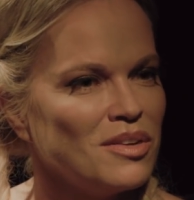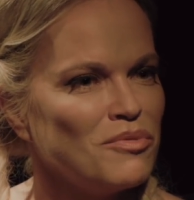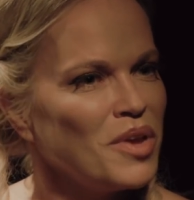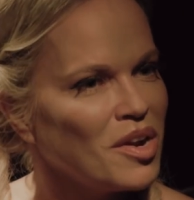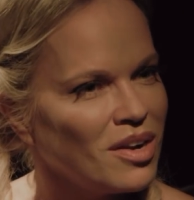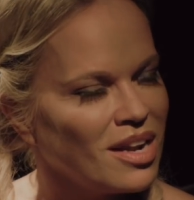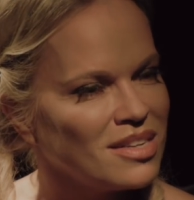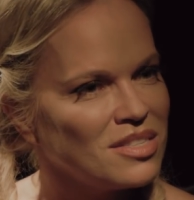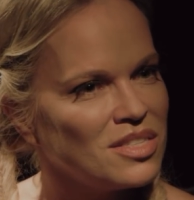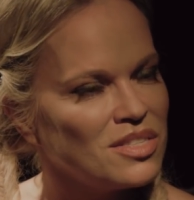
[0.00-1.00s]

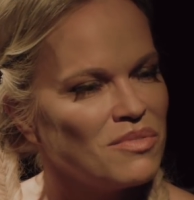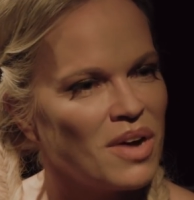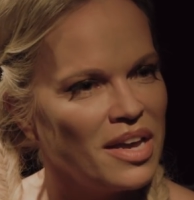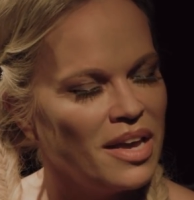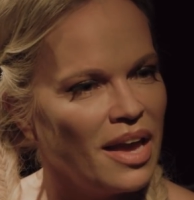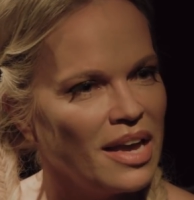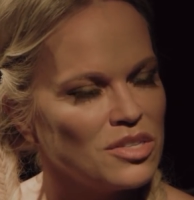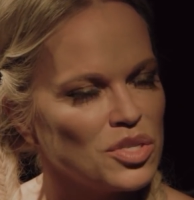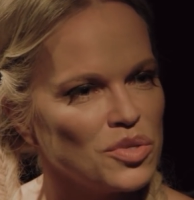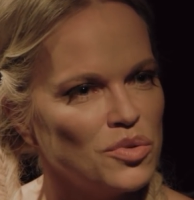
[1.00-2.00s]
fearless
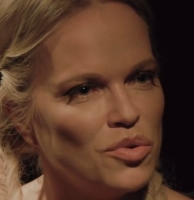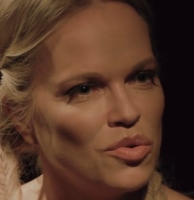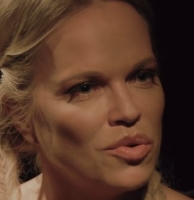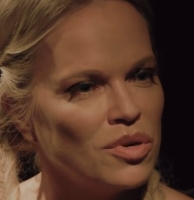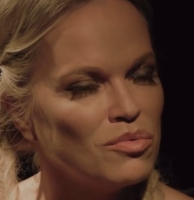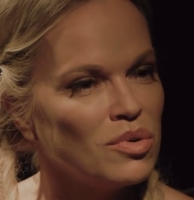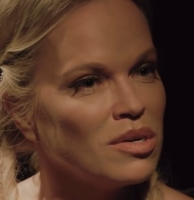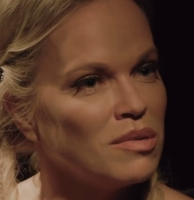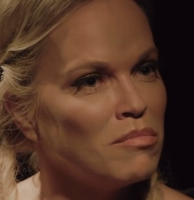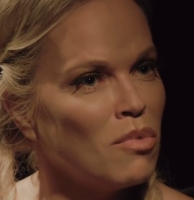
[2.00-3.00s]
Vikings who
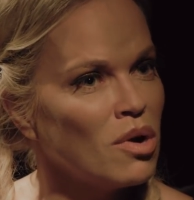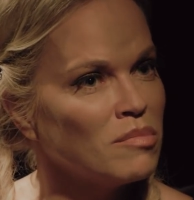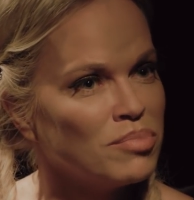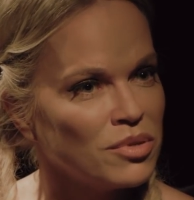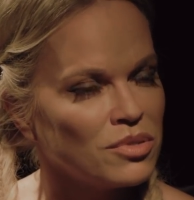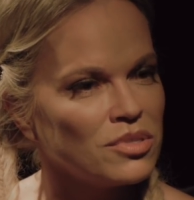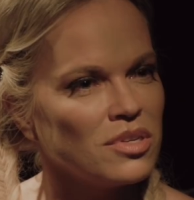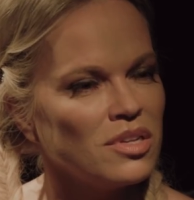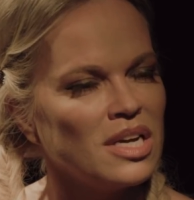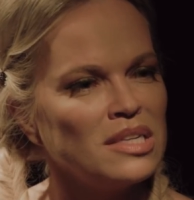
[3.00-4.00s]
were more
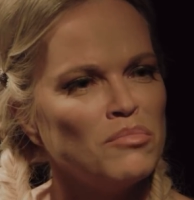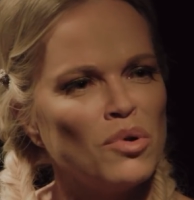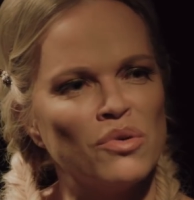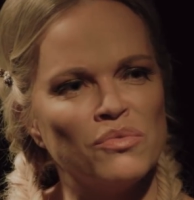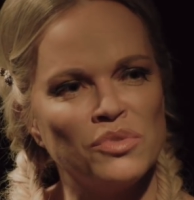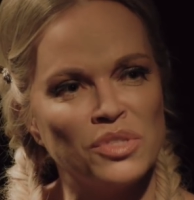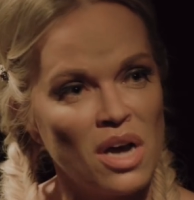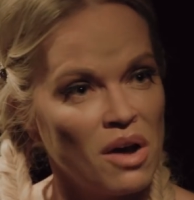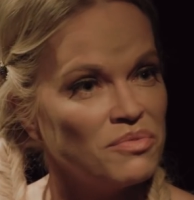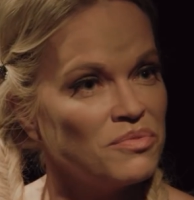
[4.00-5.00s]
brutal and more
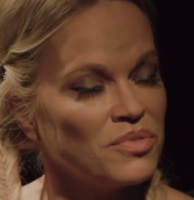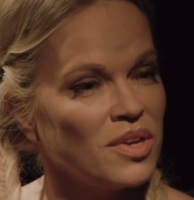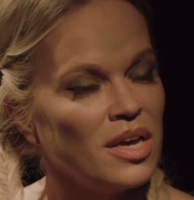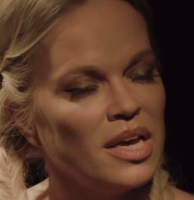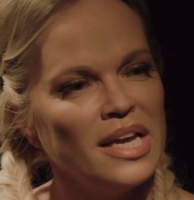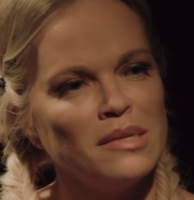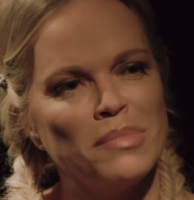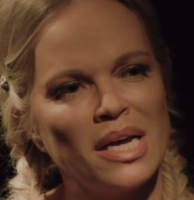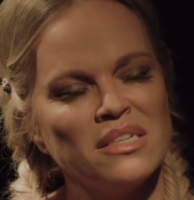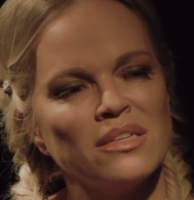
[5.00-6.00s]
tough in
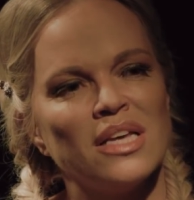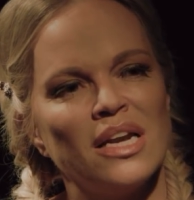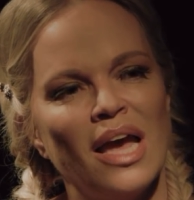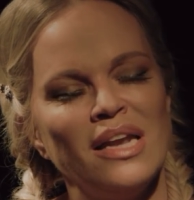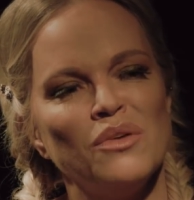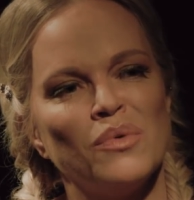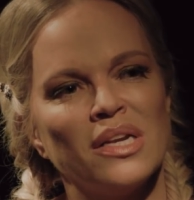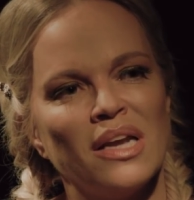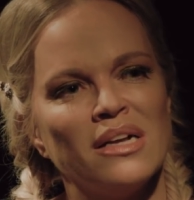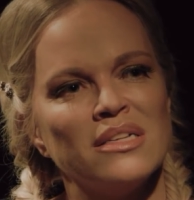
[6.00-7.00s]
battle than
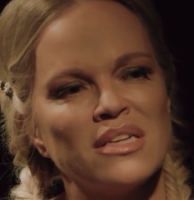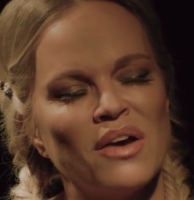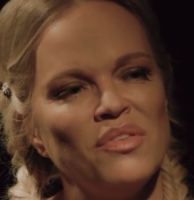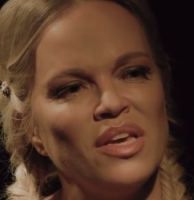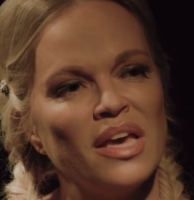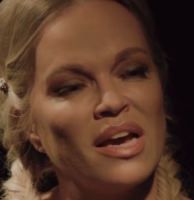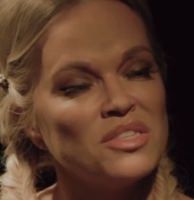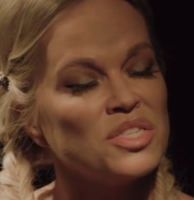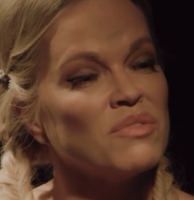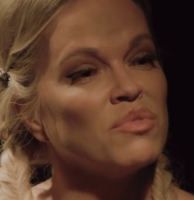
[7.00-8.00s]
anyone else. I think he had
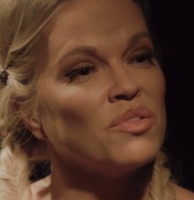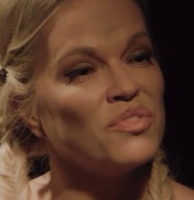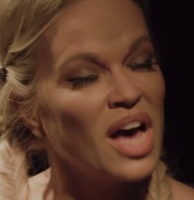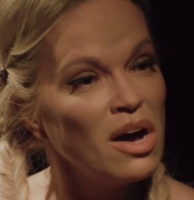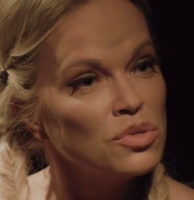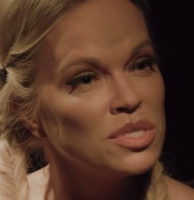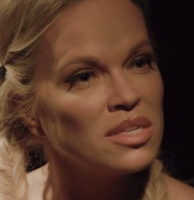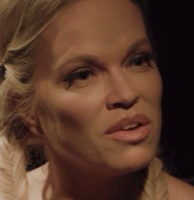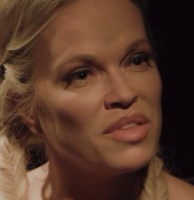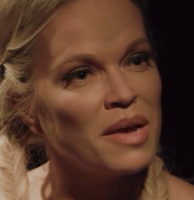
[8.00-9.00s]
several thousand of